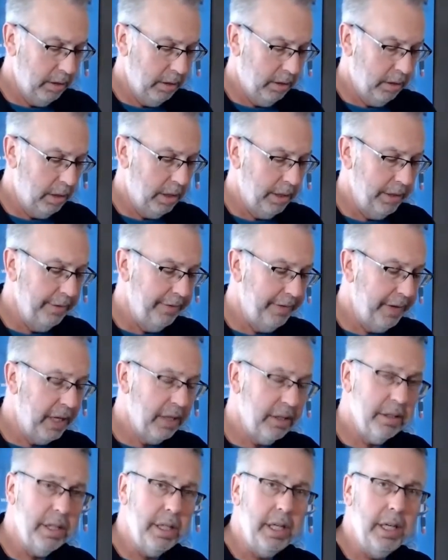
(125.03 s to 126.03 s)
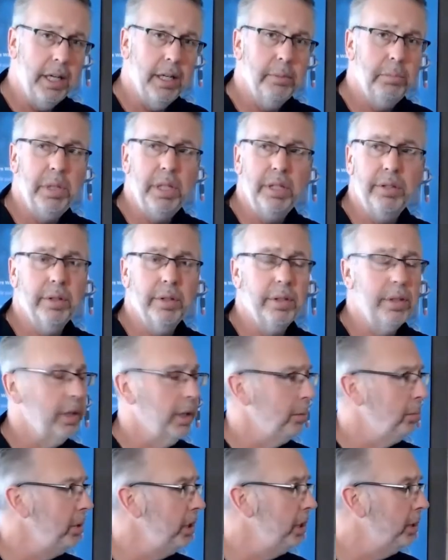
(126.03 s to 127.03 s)
on the Falcon handpiece on the
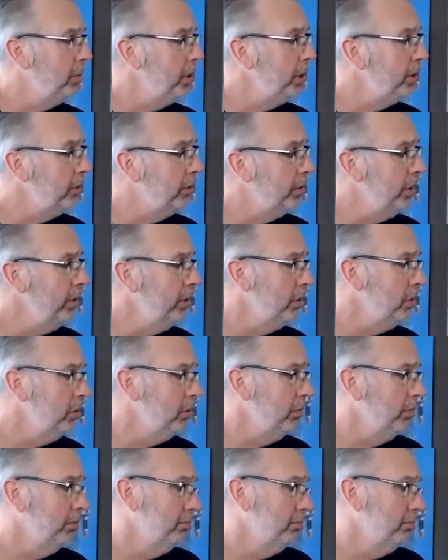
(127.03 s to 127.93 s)
RPW2,